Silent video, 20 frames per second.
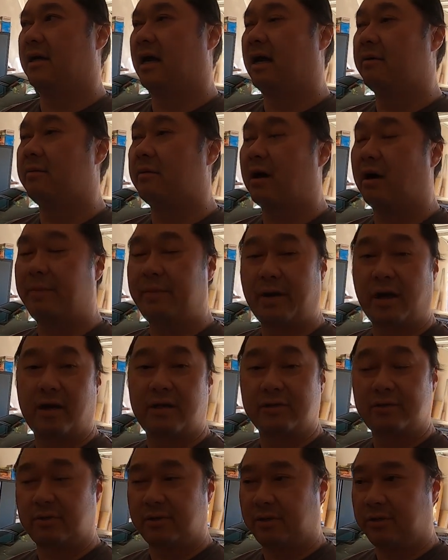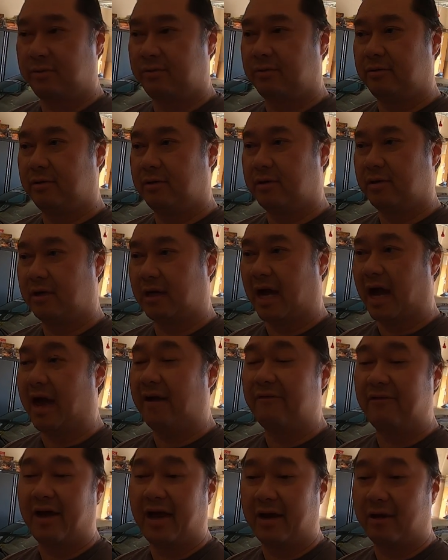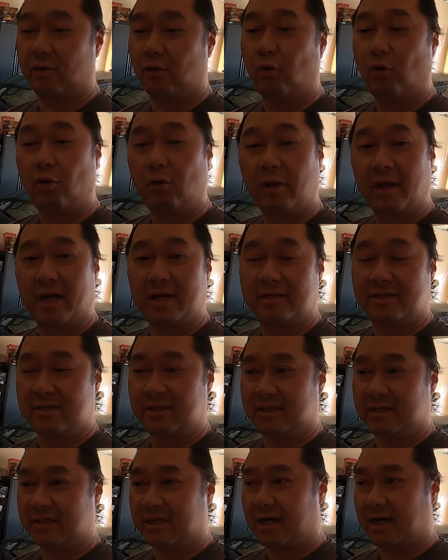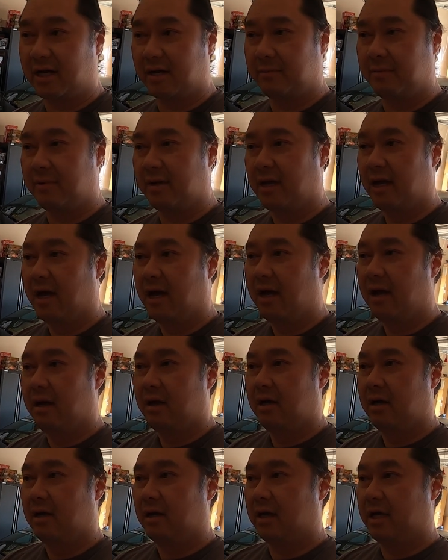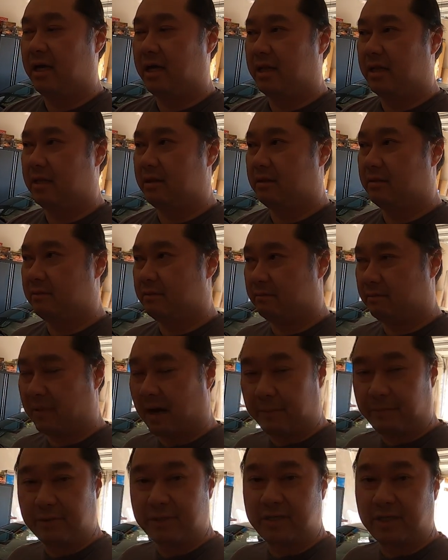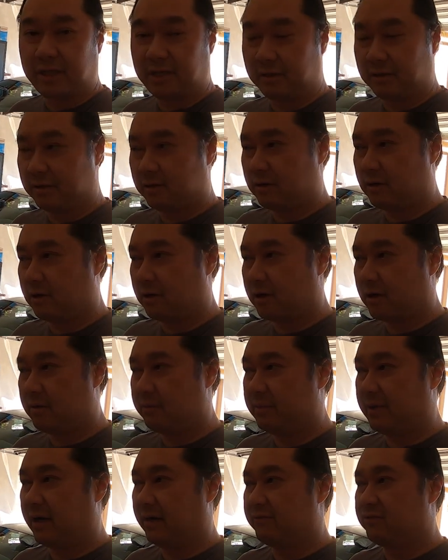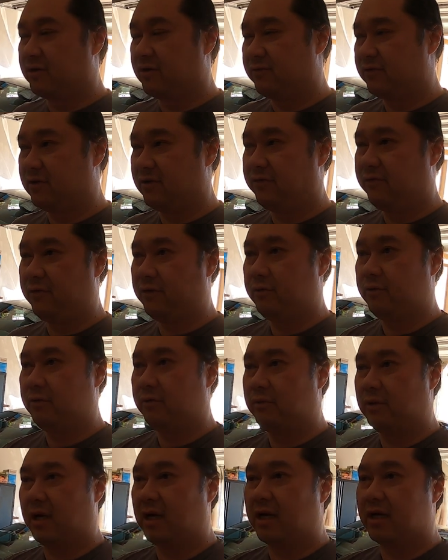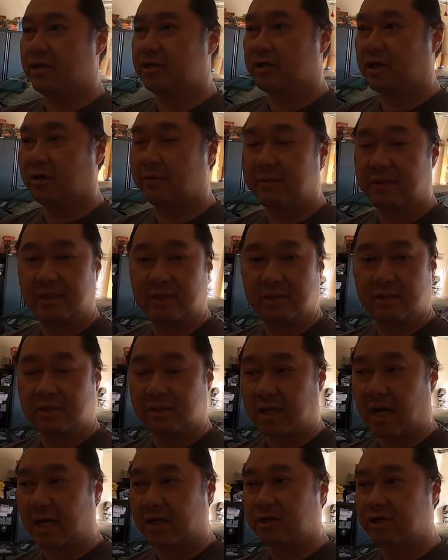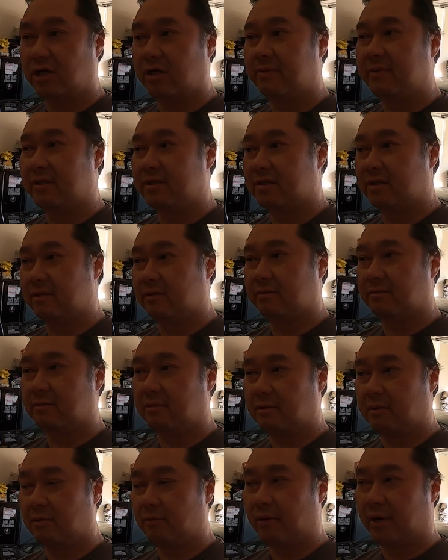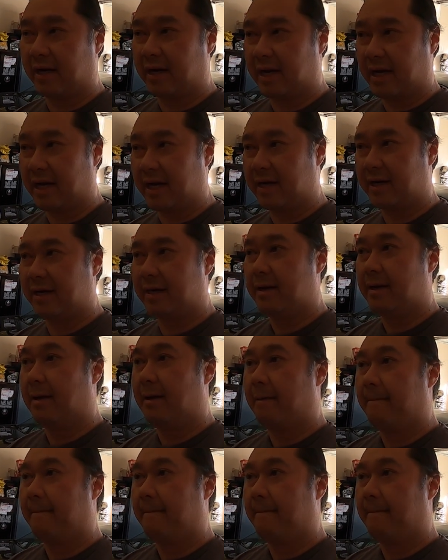I'll be honest with you, I haven't had a whole lot of seat time in my particular car, but I've driven a few stock Shelbys and whatnot.